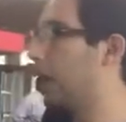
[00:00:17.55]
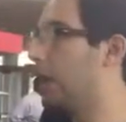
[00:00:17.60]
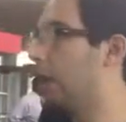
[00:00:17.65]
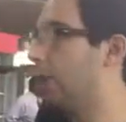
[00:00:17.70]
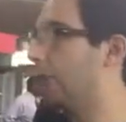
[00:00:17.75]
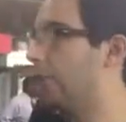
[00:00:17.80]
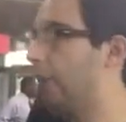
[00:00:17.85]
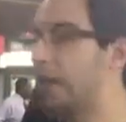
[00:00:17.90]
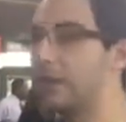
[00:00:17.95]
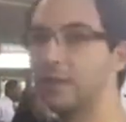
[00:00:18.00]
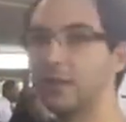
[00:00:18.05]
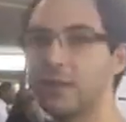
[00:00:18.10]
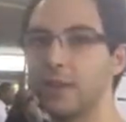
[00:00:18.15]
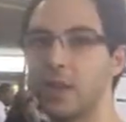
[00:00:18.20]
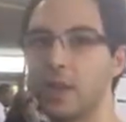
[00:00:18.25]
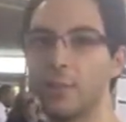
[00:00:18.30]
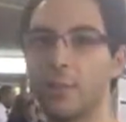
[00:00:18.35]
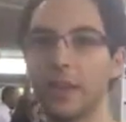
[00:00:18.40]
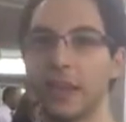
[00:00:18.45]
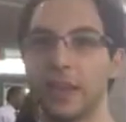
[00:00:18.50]
if
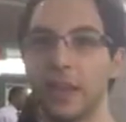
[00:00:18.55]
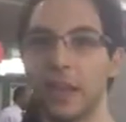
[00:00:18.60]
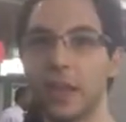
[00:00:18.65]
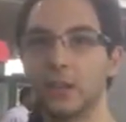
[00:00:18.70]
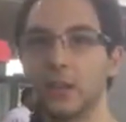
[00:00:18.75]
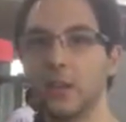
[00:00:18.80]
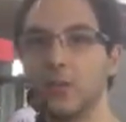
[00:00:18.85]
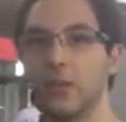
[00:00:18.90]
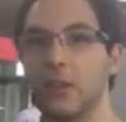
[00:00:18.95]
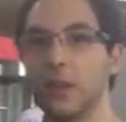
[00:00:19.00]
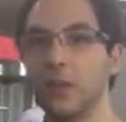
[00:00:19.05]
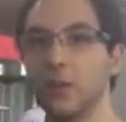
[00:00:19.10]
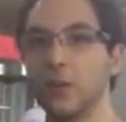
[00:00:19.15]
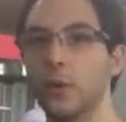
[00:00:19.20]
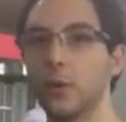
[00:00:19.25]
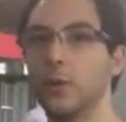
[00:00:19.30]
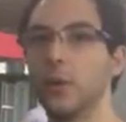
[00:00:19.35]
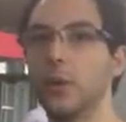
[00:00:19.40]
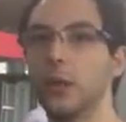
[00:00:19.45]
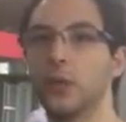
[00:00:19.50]
anti-diabetic activity
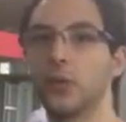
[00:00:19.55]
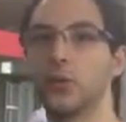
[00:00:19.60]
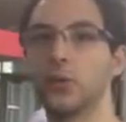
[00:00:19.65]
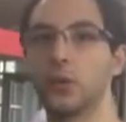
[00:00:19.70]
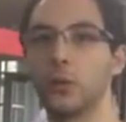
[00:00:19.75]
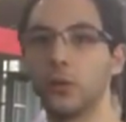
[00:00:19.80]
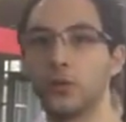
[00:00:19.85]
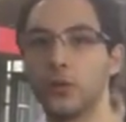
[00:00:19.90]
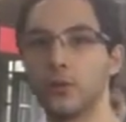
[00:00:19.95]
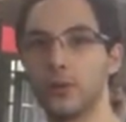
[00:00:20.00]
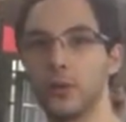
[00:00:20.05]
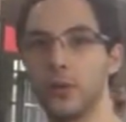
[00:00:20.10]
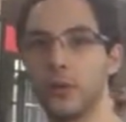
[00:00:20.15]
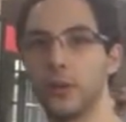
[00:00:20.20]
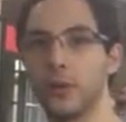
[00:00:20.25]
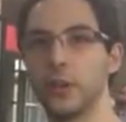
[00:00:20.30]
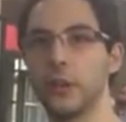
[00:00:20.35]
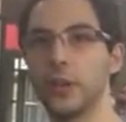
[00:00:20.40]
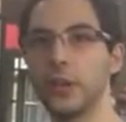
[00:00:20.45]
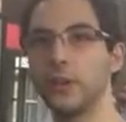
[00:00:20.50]
is only exclusive to
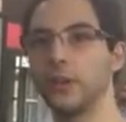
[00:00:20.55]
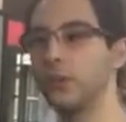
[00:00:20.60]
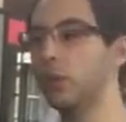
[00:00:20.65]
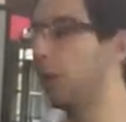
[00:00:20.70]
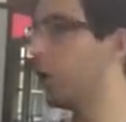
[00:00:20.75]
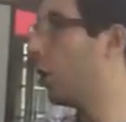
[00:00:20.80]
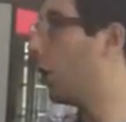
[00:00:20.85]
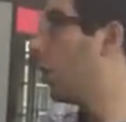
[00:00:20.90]
the leaves,